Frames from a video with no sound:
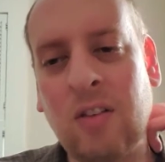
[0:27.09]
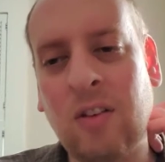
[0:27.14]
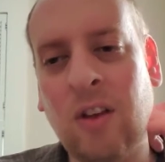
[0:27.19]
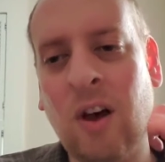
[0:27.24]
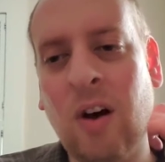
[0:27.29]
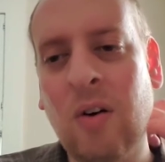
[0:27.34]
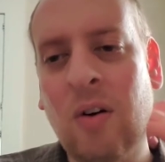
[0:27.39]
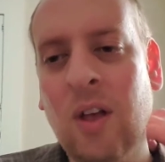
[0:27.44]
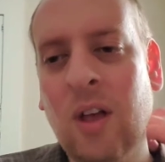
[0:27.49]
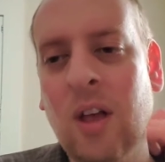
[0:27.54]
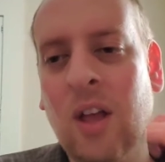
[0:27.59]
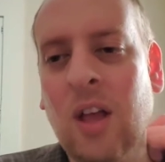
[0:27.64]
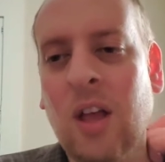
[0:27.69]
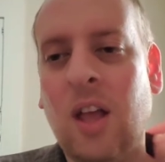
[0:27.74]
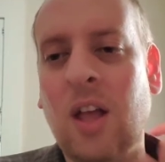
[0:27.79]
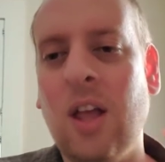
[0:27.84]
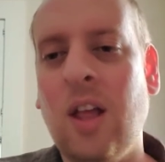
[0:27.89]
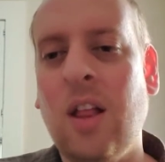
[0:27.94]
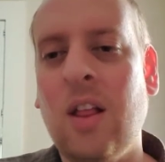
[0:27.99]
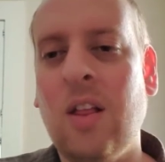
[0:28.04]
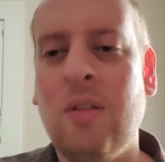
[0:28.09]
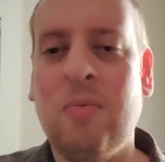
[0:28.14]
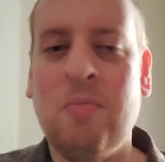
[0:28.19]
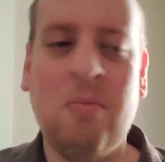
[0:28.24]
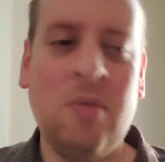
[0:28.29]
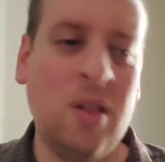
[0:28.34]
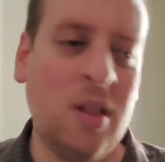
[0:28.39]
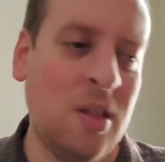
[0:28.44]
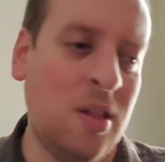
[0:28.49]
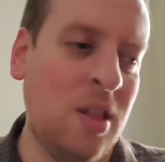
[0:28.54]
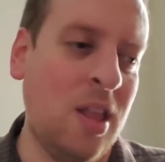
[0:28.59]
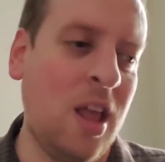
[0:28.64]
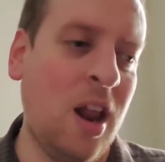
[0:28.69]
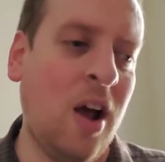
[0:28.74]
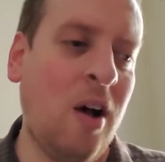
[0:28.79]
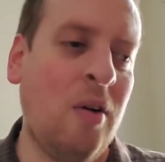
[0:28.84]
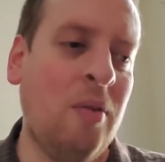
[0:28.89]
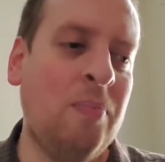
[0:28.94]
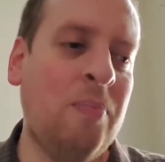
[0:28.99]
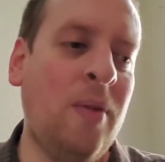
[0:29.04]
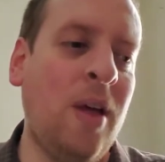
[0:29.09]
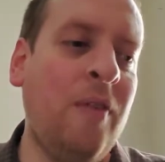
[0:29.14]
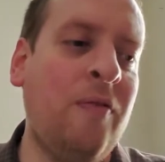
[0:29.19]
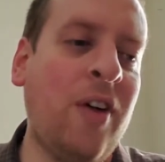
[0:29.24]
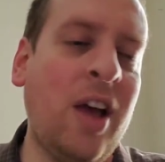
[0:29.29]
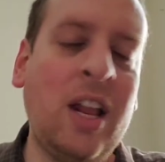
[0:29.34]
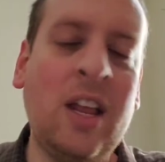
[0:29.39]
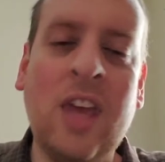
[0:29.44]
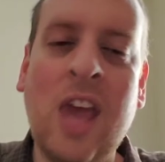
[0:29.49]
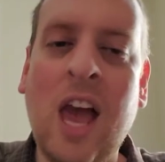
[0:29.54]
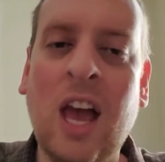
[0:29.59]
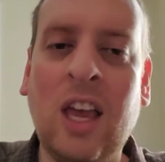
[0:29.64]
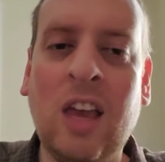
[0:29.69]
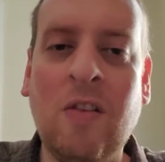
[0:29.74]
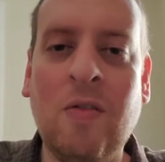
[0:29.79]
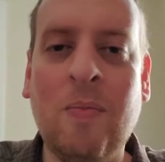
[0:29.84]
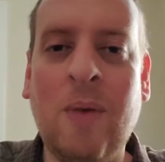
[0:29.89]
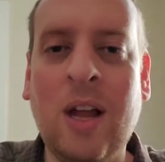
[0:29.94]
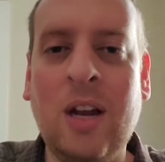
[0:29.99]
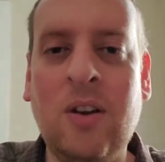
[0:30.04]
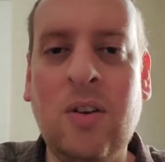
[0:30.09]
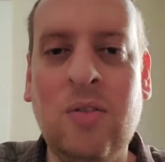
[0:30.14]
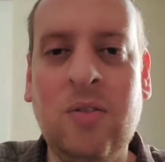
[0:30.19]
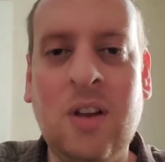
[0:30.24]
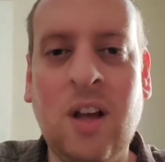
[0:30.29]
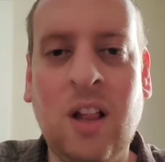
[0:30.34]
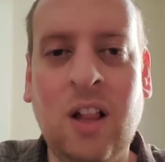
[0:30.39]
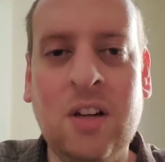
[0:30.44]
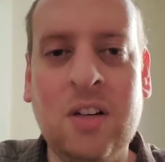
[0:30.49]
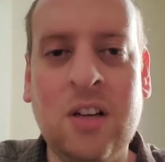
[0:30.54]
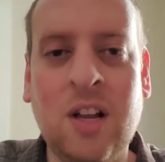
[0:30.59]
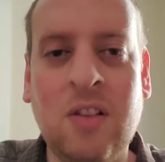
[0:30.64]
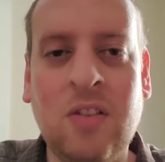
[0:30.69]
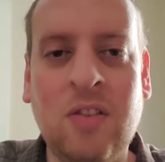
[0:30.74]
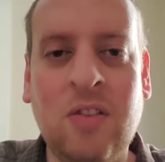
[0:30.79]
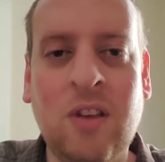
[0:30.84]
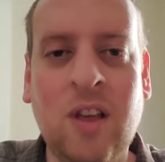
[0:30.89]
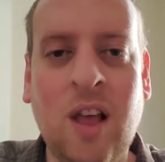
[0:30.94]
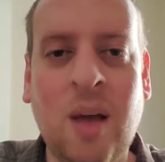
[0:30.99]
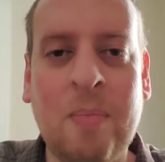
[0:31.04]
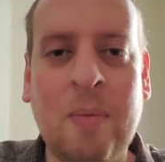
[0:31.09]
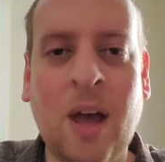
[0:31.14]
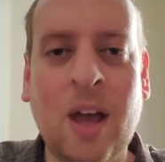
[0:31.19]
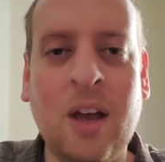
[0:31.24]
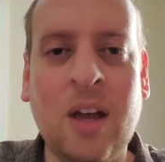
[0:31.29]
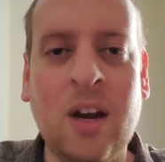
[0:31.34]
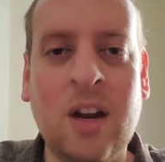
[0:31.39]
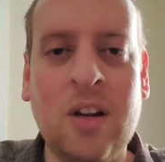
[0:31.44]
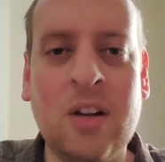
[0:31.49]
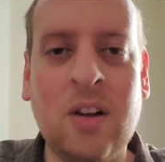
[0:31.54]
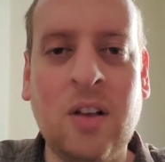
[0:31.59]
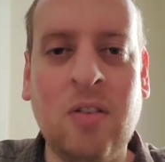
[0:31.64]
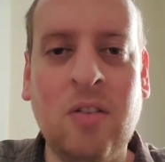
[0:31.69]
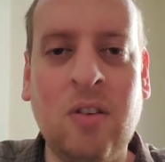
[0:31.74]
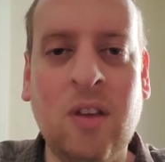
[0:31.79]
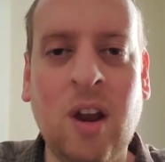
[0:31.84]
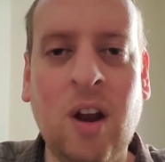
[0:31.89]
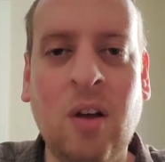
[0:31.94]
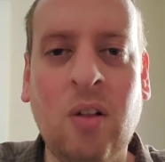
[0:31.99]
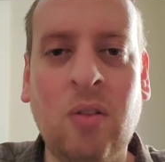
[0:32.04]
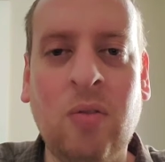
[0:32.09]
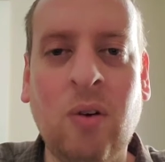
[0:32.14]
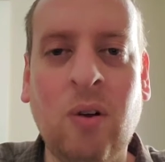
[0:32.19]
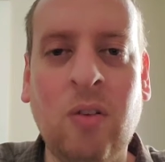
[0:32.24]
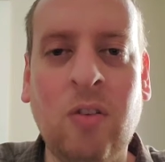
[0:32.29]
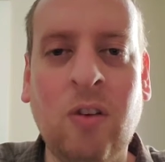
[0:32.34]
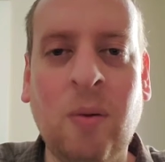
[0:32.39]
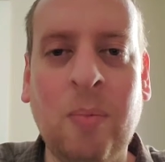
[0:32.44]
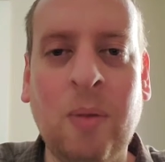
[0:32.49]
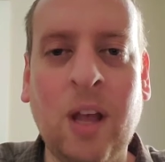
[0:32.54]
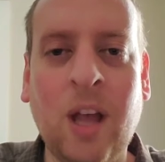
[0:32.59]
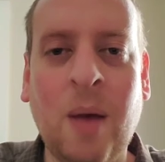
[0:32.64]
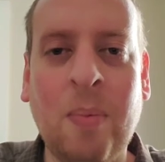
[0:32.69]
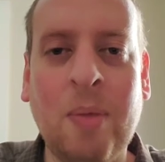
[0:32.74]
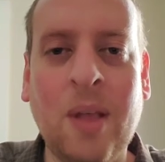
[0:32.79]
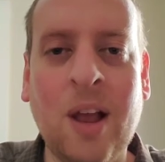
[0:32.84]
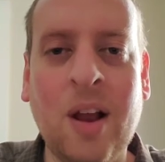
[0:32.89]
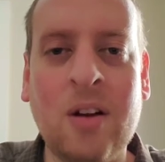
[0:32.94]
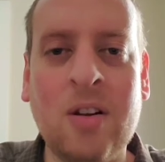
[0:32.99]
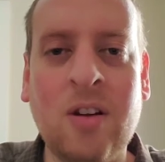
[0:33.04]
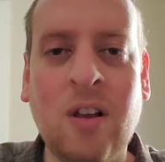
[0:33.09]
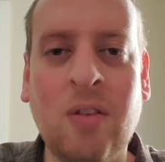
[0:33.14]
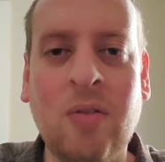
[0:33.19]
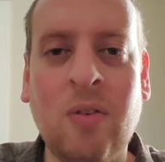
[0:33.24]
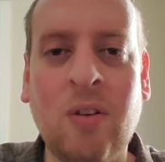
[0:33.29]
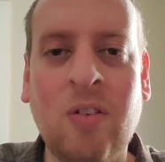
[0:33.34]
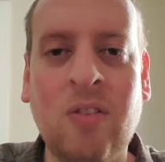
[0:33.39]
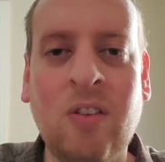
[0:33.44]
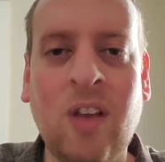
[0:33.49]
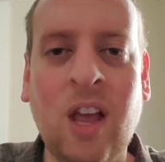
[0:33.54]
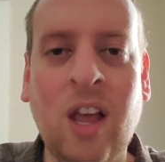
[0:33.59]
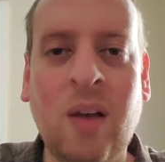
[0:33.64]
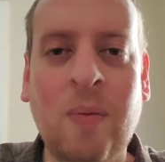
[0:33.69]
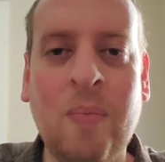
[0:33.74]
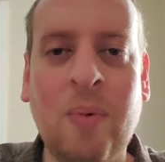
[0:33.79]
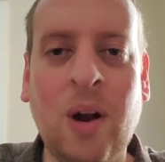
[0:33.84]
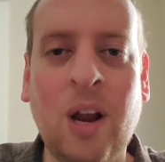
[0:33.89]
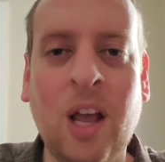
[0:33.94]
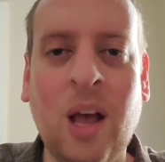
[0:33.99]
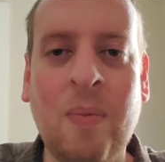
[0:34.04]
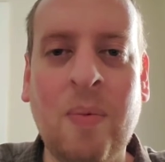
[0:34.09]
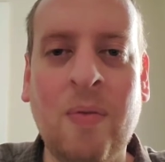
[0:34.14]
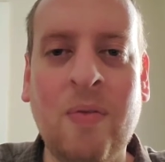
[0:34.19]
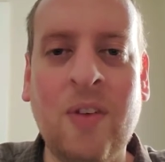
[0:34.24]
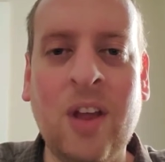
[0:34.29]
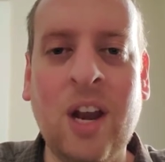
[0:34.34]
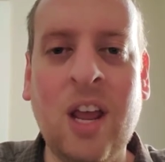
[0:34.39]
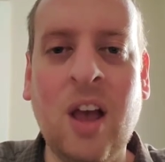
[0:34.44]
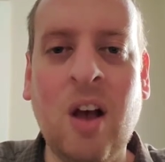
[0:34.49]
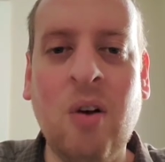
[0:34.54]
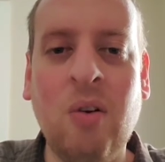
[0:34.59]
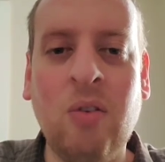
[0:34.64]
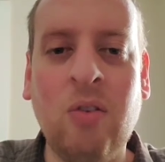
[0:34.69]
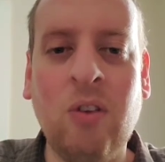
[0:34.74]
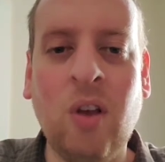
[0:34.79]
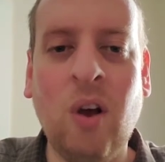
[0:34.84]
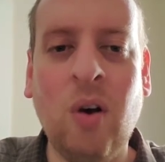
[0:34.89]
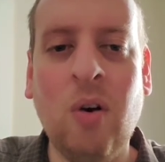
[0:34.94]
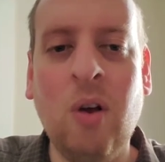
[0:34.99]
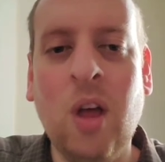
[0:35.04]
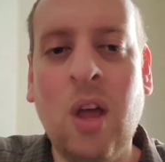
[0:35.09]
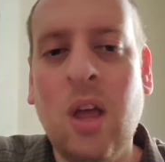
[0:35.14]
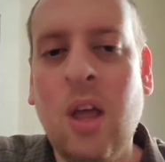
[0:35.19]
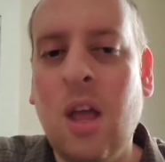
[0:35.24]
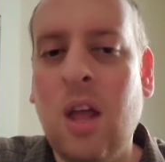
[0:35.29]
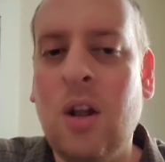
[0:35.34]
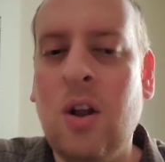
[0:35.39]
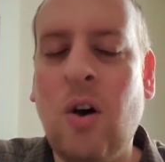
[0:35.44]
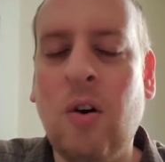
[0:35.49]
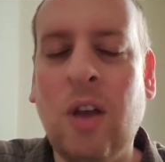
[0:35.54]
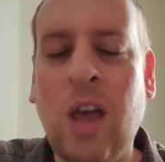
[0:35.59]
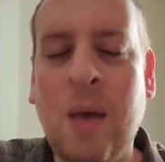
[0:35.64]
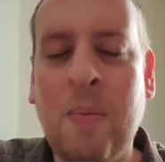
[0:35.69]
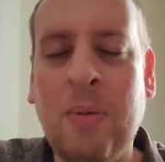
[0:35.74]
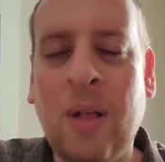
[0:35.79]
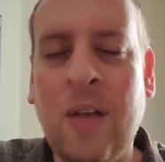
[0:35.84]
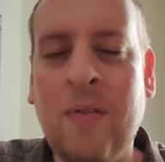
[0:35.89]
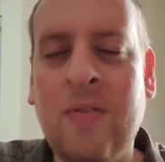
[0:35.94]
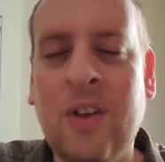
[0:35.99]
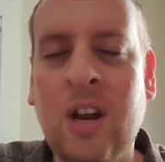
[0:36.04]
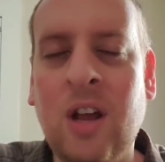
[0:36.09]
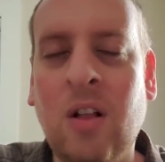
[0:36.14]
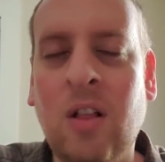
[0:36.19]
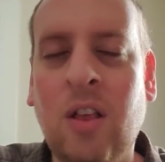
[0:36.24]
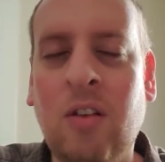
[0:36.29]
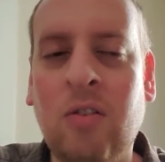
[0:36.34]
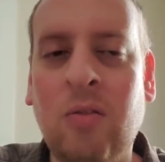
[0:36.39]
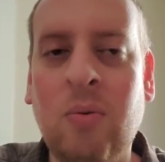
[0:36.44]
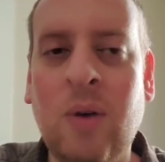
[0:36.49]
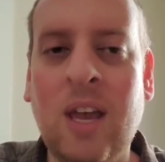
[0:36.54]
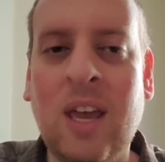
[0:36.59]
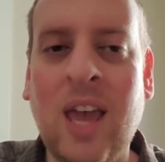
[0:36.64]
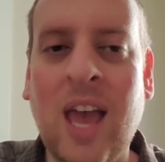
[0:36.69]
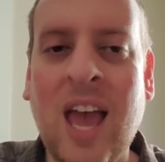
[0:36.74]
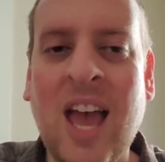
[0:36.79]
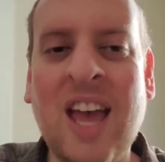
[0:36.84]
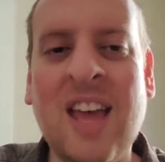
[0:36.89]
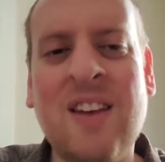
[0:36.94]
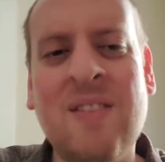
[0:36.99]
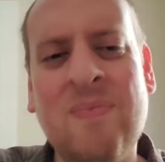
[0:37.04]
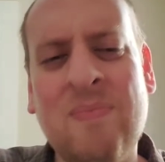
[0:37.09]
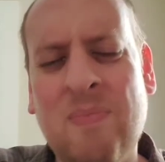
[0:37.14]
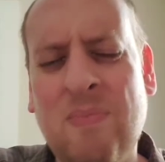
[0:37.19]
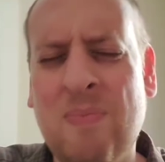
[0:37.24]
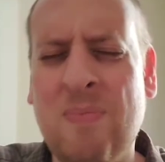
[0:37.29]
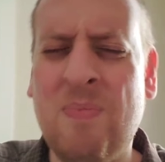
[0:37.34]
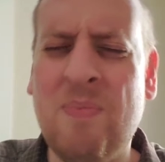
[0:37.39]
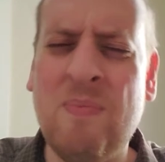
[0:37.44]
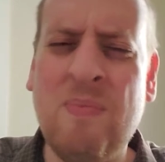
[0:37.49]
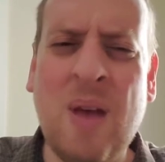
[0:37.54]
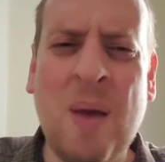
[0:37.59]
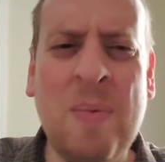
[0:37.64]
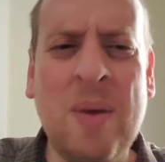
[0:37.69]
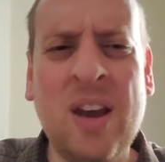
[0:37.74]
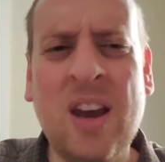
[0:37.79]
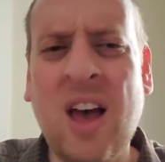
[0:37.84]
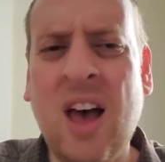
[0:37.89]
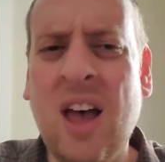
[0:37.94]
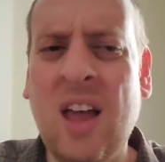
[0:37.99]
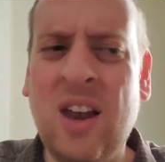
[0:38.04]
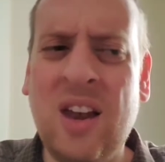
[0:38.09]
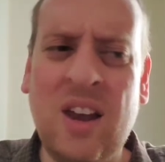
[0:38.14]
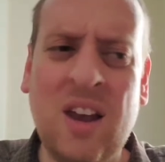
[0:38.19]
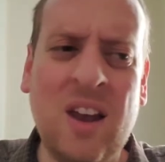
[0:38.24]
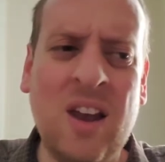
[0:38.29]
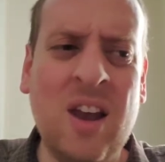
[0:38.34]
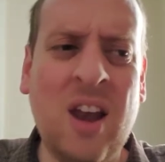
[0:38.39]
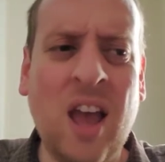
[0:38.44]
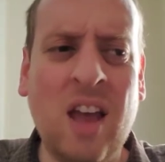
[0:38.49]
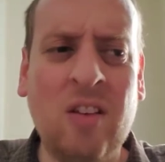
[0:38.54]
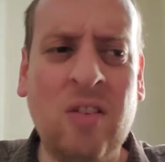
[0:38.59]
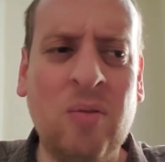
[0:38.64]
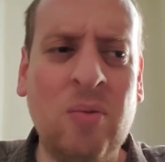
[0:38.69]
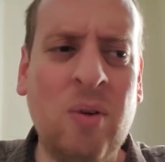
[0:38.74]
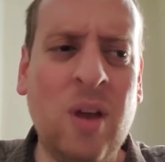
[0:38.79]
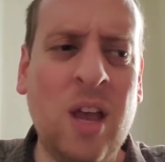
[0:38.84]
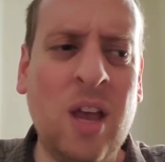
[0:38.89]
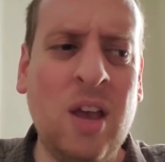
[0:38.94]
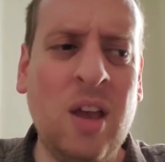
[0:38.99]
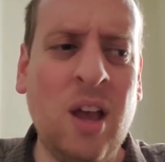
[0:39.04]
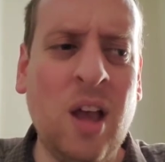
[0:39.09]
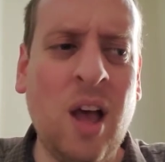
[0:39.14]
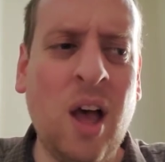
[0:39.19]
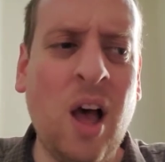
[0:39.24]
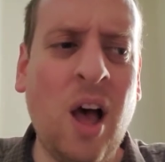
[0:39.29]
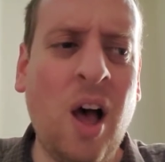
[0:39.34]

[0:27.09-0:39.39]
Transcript: So, you know, if I can't give my due diligence, I'm not going to just, you know, throw something up there just for the sake of putting up a video. So no gameplay video this week, and maybe not next week.